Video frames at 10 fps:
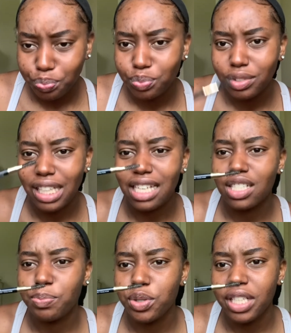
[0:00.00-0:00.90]
like
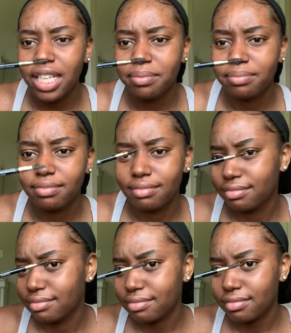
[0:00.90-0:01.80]
spoolie.
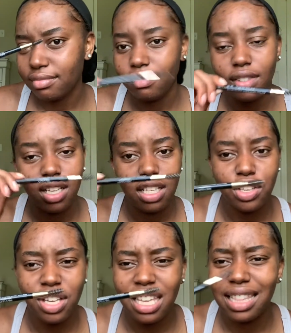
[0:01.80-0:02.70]
You
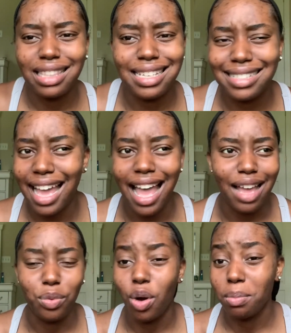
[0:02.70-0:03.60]
can get these at
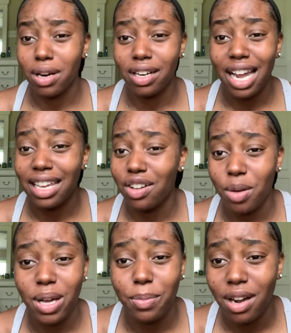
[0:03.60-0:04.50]
Walmart. I get all
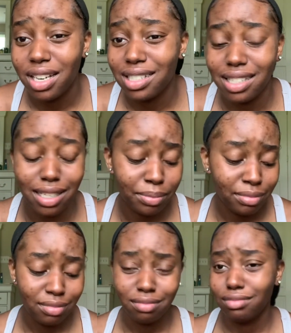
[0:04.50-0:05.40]
my products at
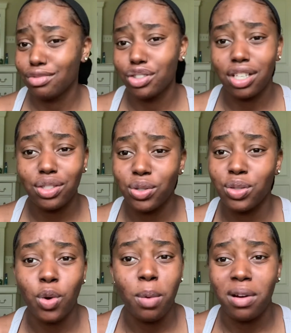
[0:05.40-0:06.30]
drugstores,
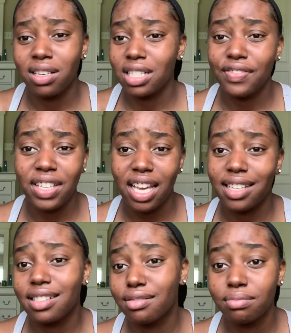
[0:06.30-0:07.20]
Walmart,
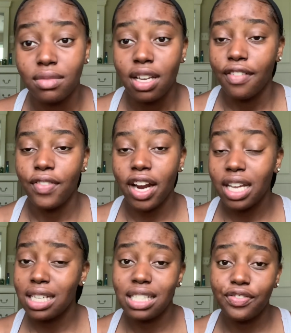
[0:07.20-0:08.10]
CVS. Very
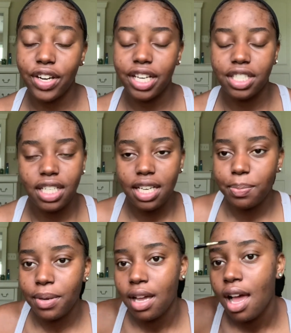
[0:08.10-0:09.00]
easy, very cheap.
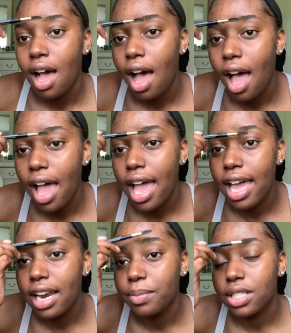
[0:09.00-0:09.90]
And
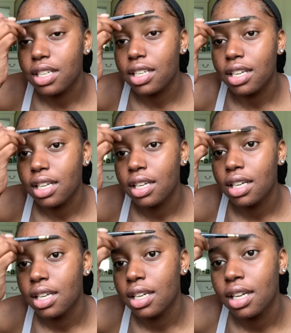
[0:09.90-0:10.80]
I'm just gonna
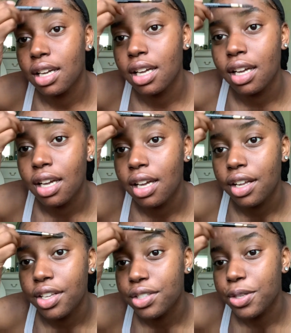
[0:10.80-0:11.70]

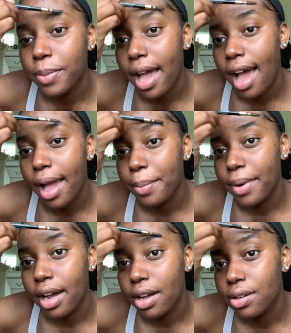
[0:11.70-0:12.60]
do my
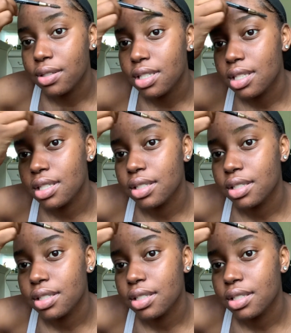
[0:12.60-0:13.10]
eyebrows,